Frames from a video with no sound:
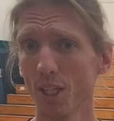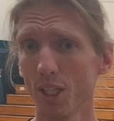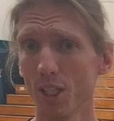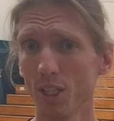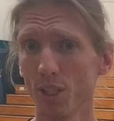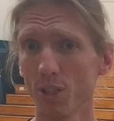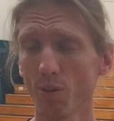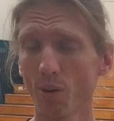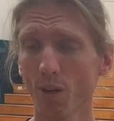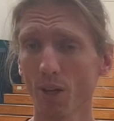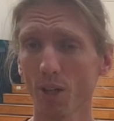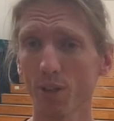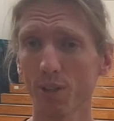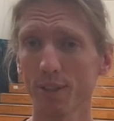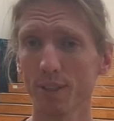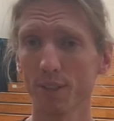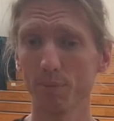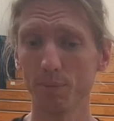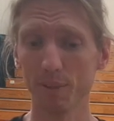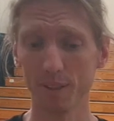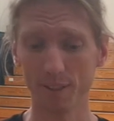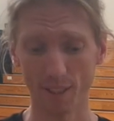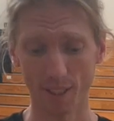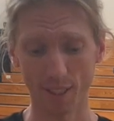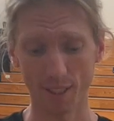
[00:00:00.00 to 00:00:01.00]
you are going to
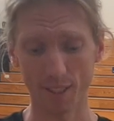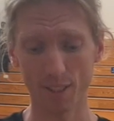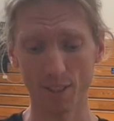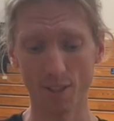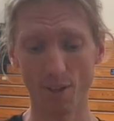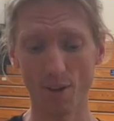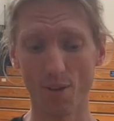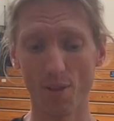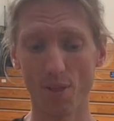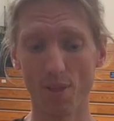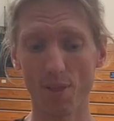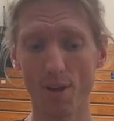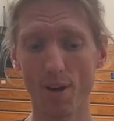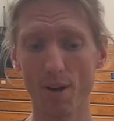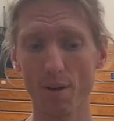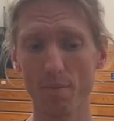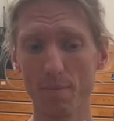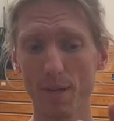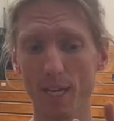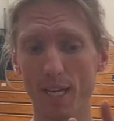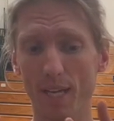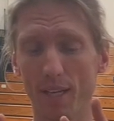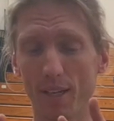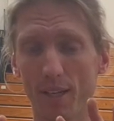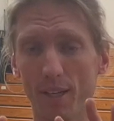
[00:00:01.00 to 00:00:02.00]
be taking your thumb
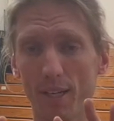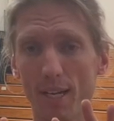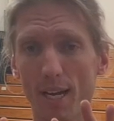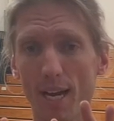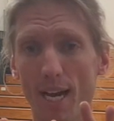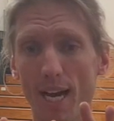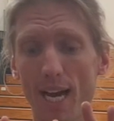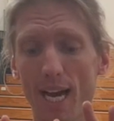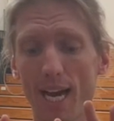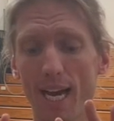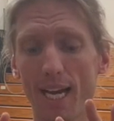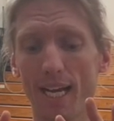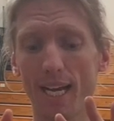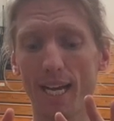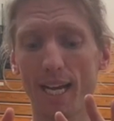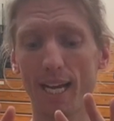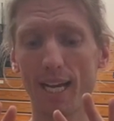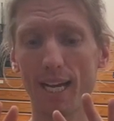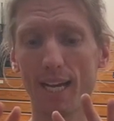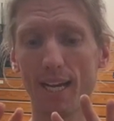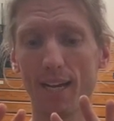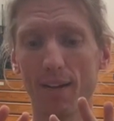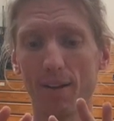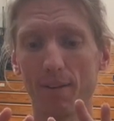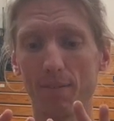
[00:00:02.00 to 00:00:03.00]
and
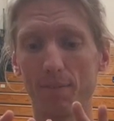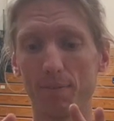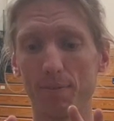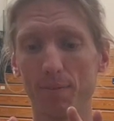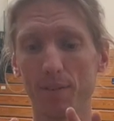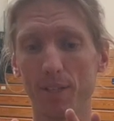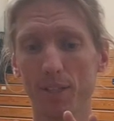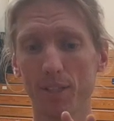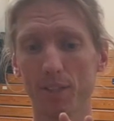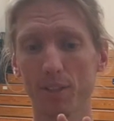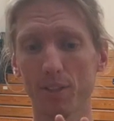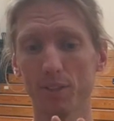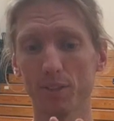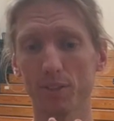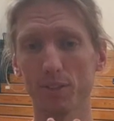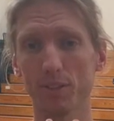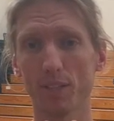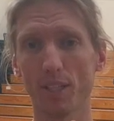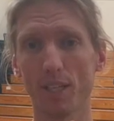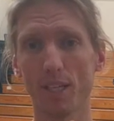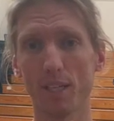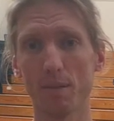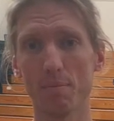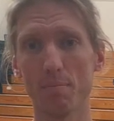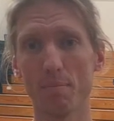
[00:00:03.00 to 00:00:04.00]
fingers
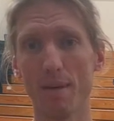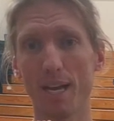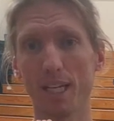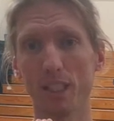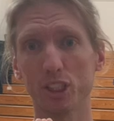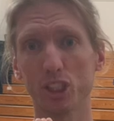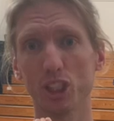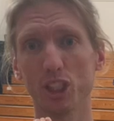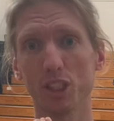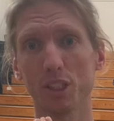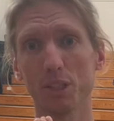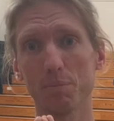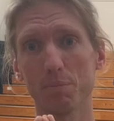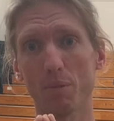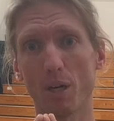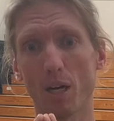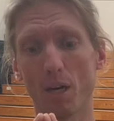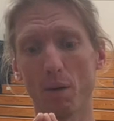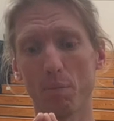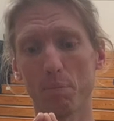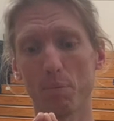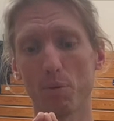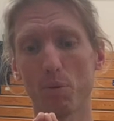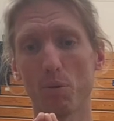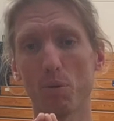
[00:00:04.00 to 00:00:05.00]
and matching them
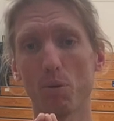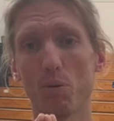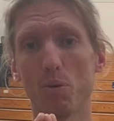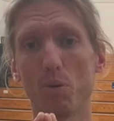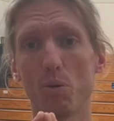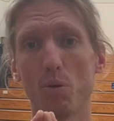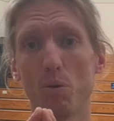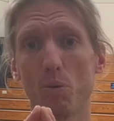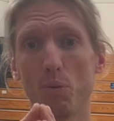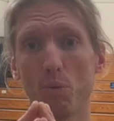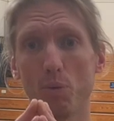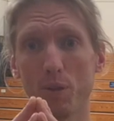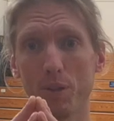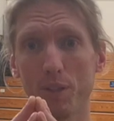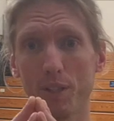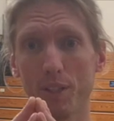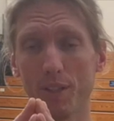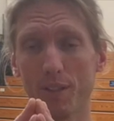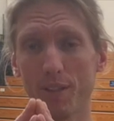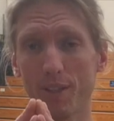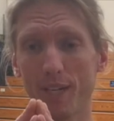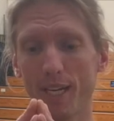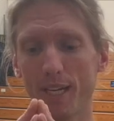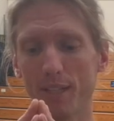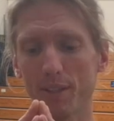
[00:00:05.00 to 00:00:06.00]
up with the
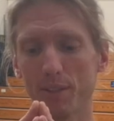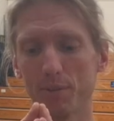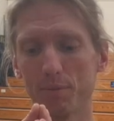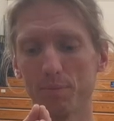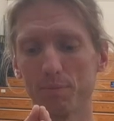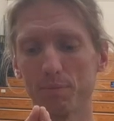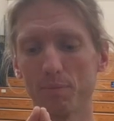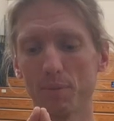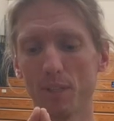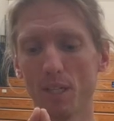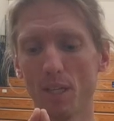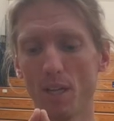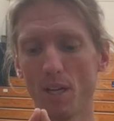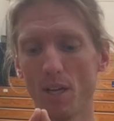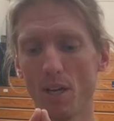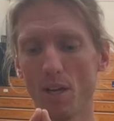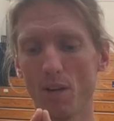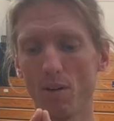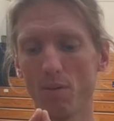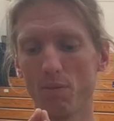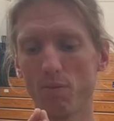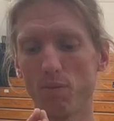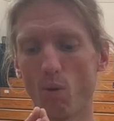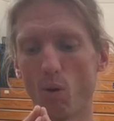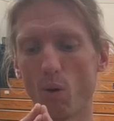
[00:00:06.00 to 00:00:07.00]
other hand,
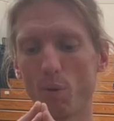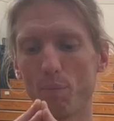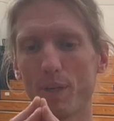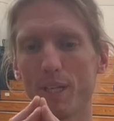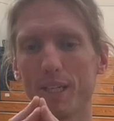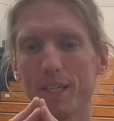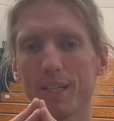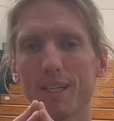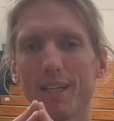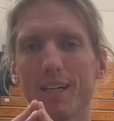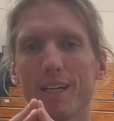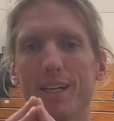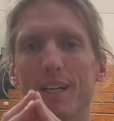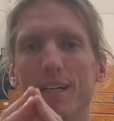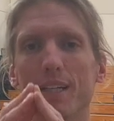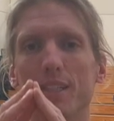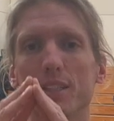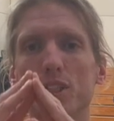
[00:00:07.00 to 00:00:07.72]
forming a